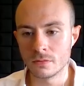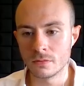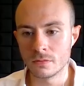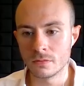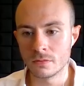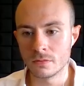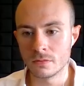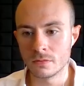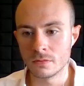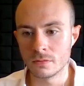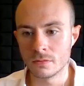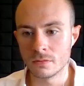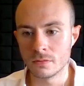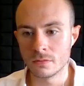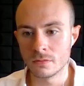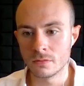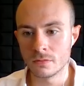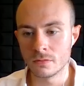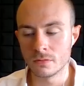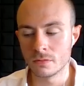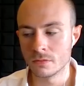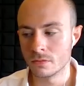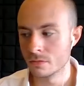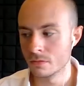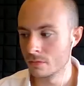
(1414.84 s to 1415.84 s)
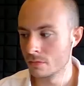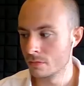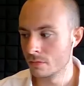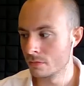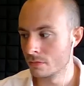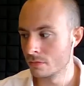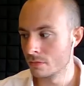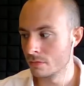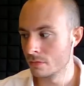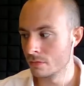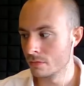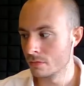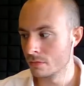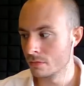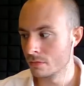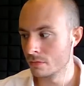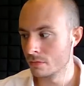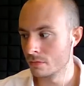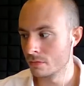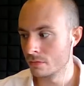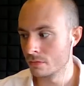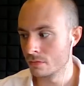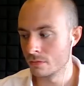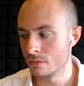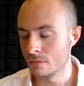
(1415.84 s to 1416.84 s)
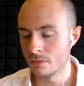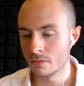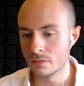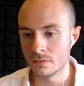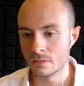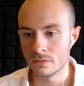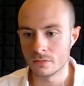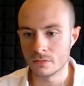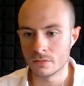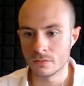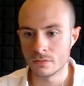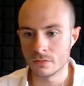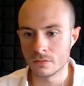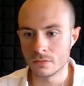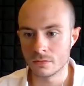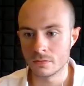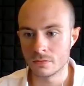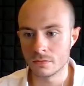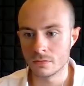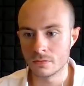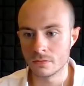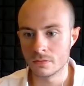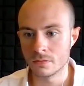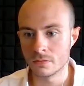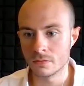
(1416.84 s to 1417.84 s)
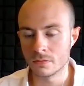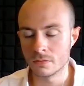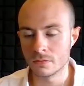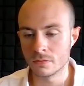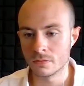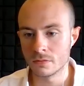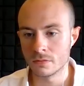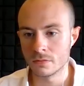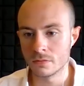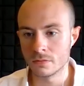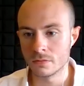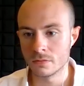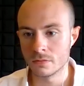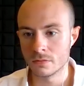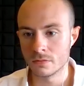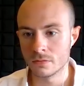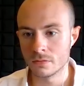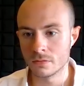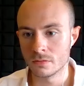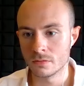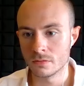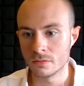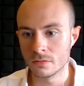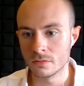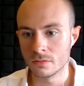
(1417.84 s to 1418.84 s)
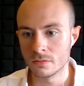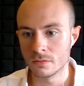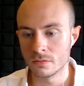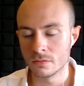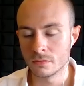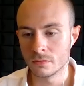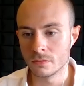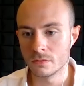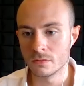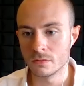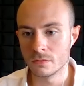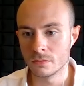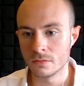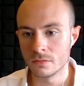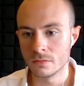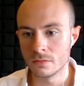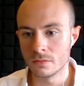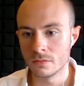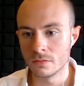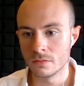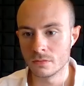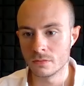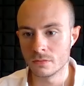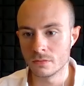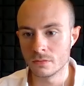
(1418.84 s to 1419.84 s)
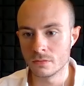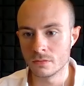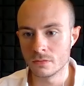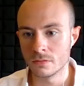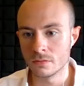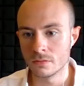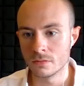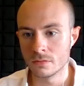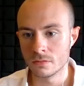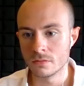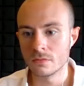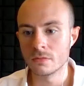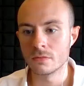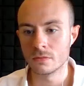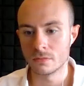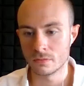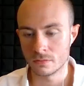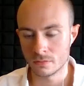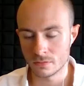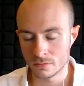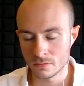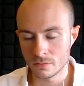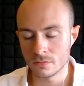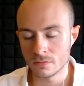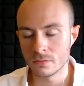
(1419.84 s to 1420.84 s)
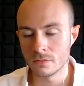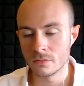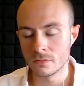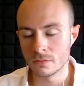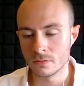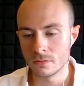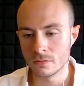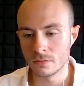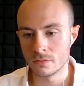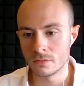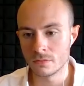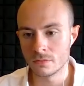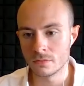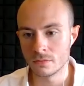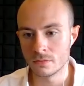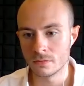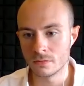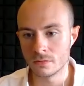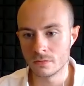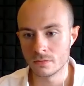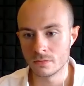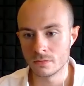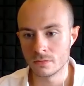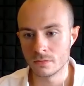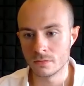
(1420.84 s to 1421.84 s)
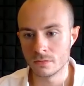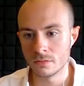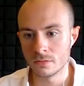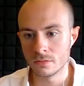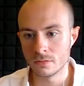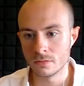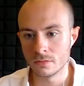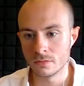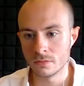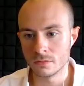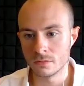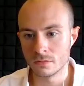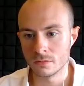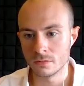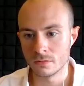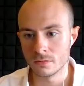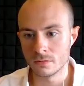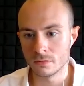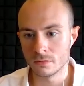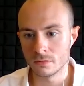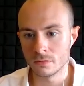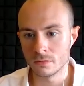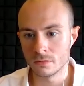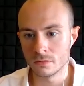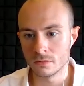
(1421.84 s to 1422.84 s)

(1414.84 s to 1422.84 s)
This person isn't speaking.